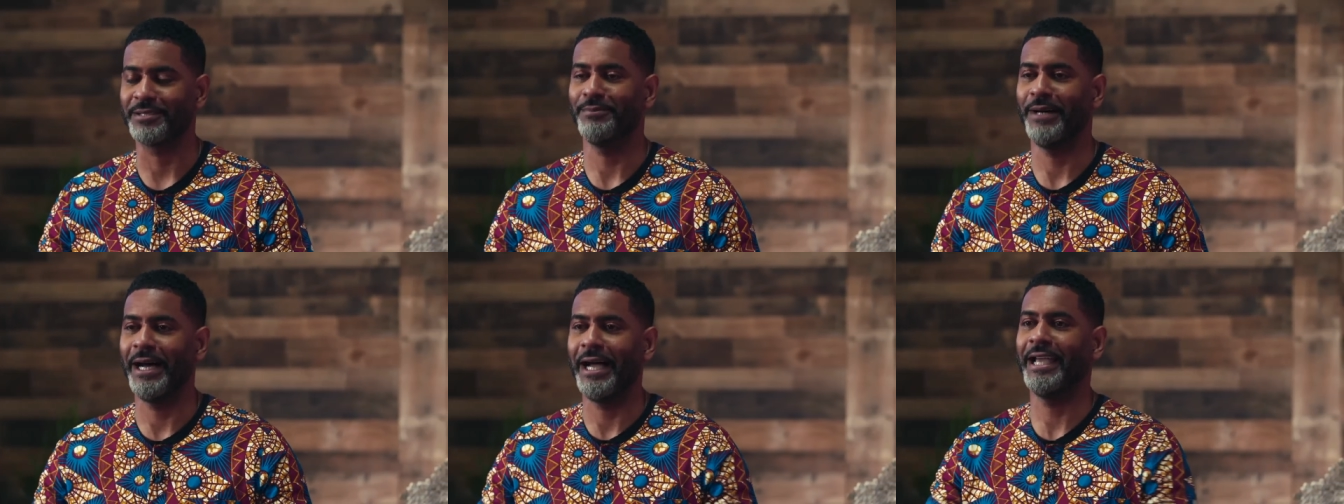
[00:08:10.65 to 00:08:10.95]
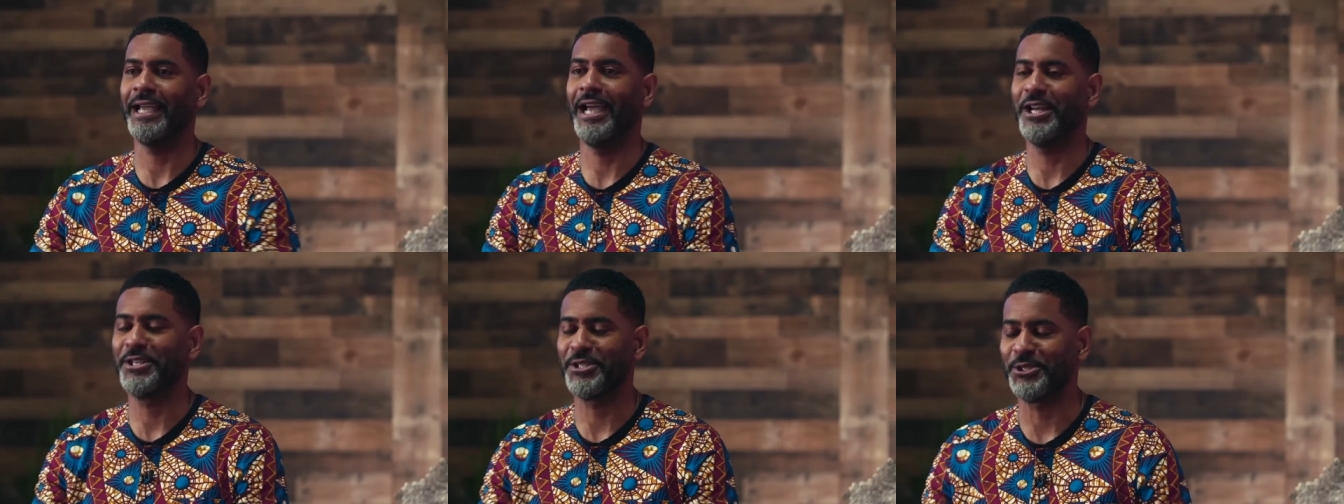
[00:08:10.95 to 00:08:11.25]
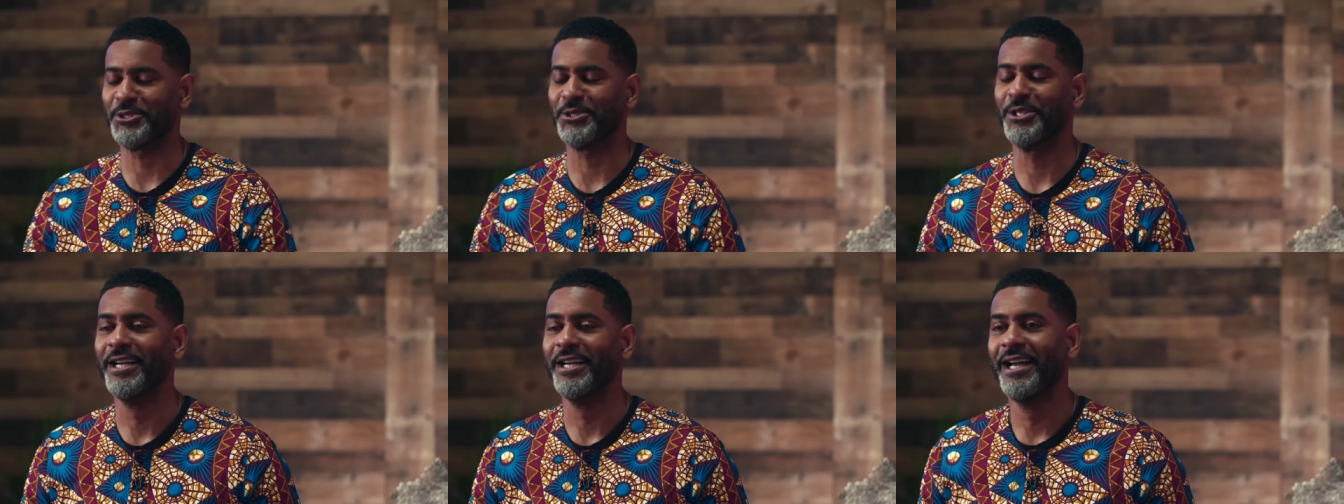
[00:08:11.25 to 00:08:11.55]
Maya
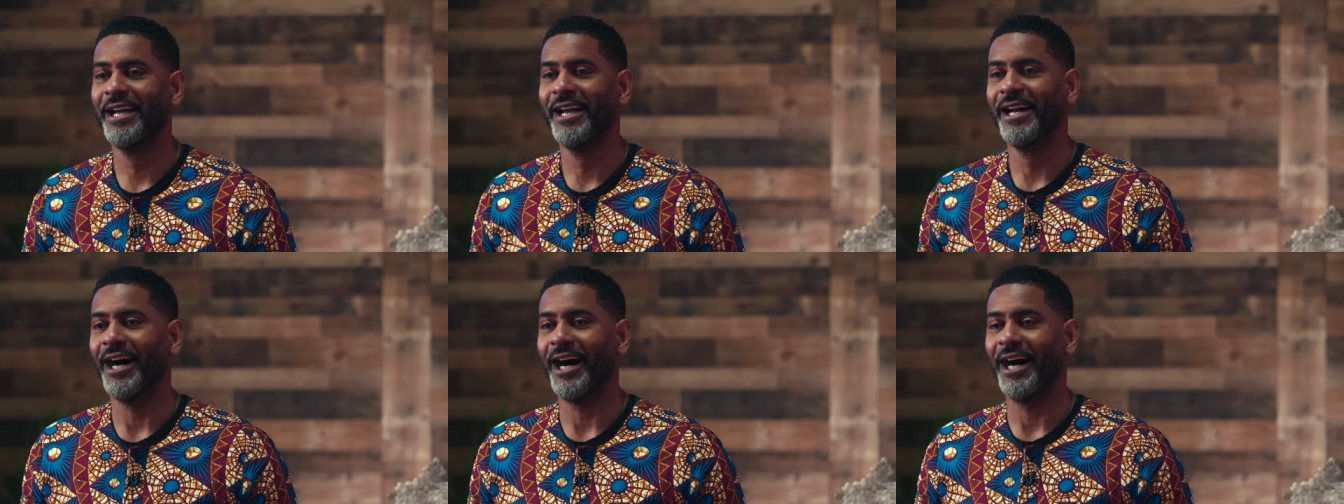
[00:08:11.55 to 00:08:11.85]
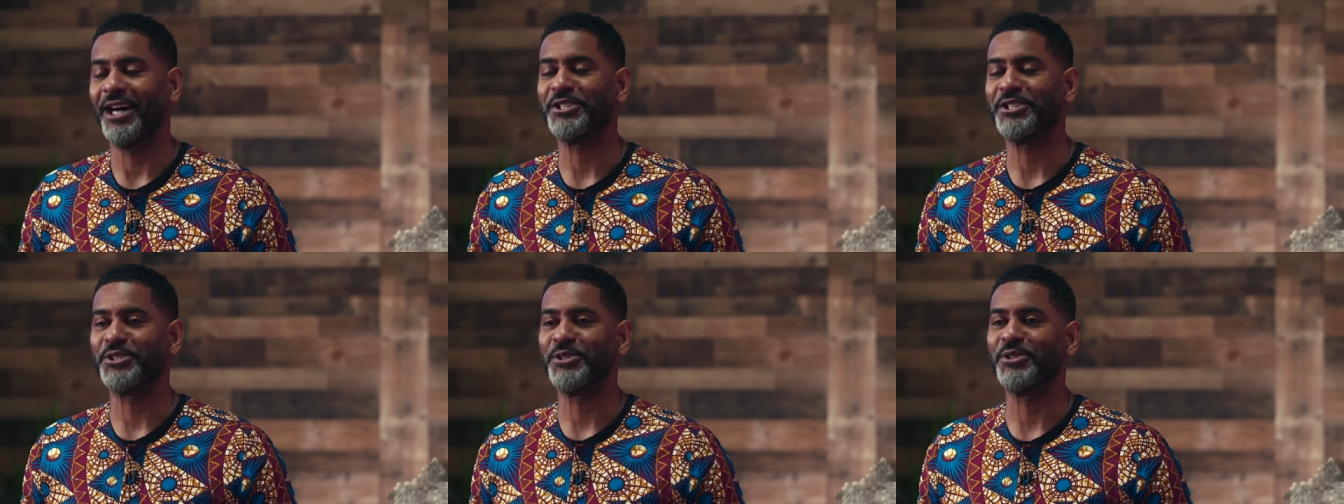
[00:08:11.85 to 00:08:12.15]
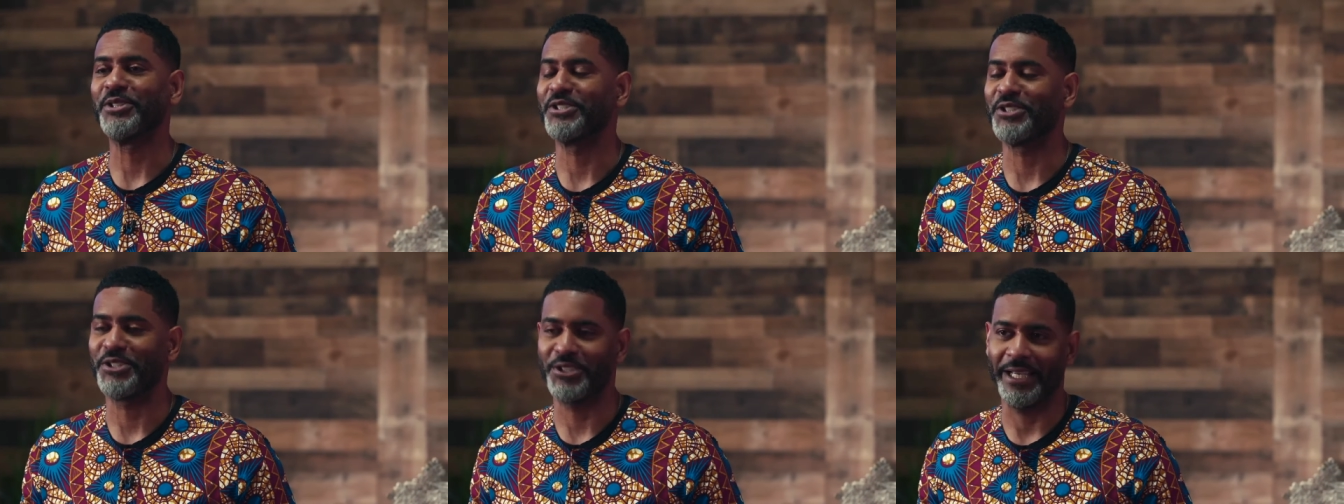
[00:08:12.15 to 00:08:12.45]
Angelou, to
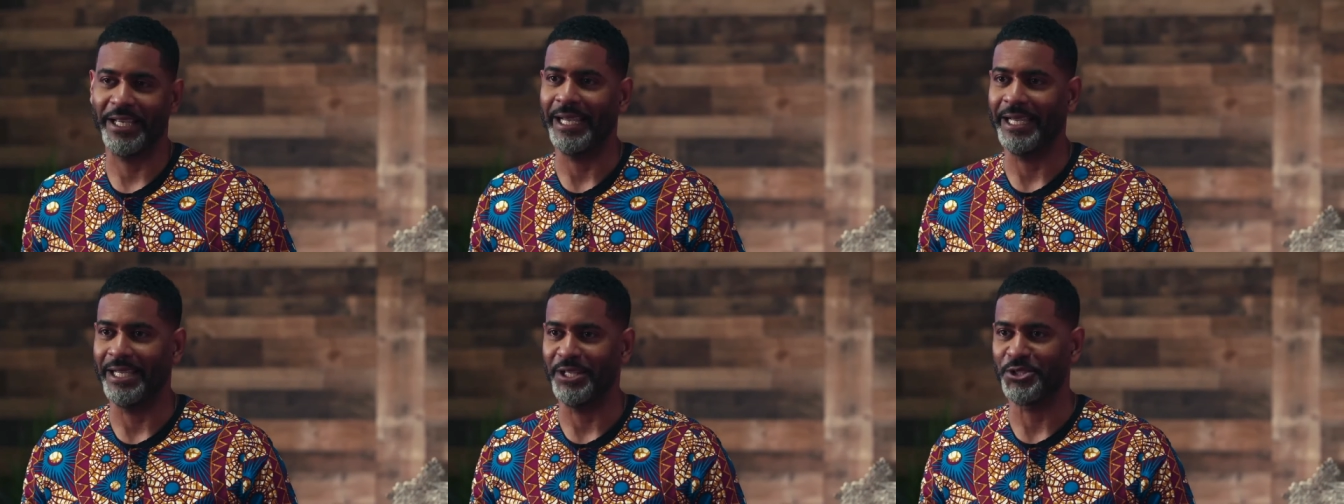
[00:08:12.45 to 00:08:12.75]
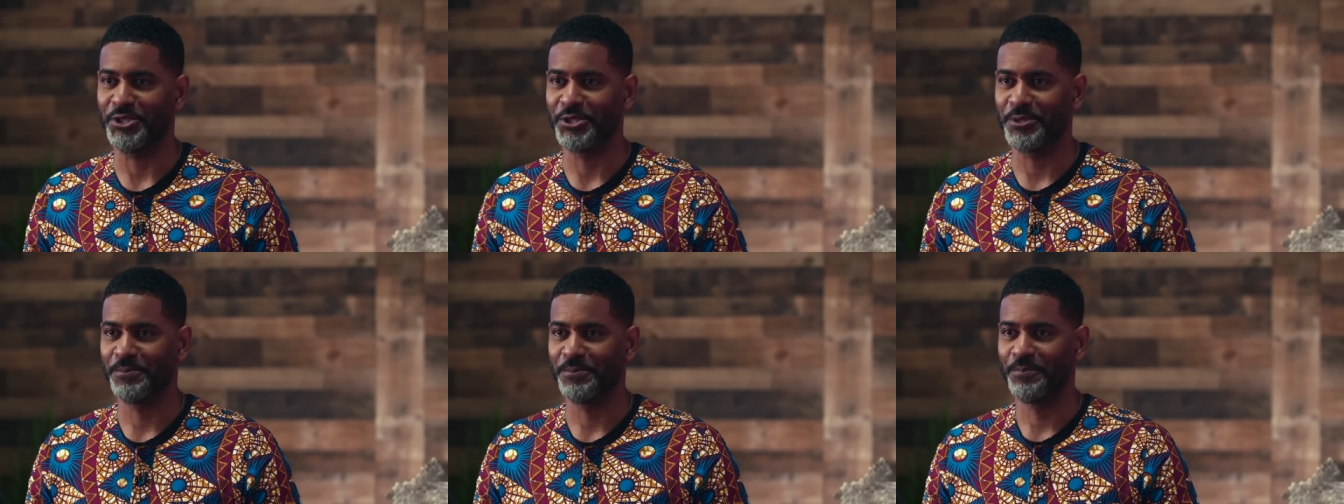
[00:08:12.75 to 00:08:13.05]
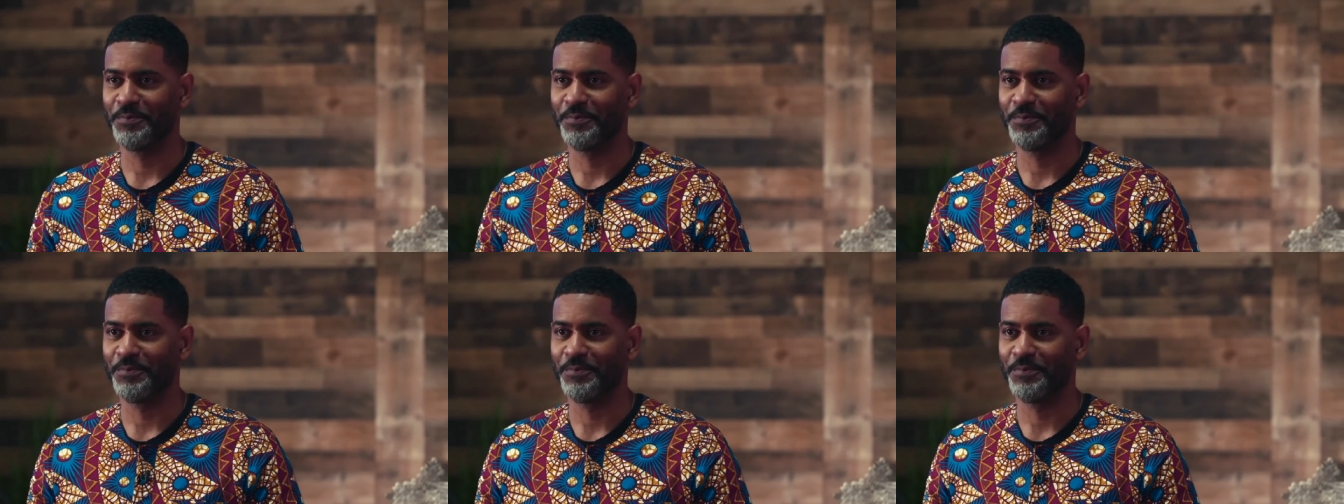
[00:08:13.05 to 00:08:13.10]
the stage.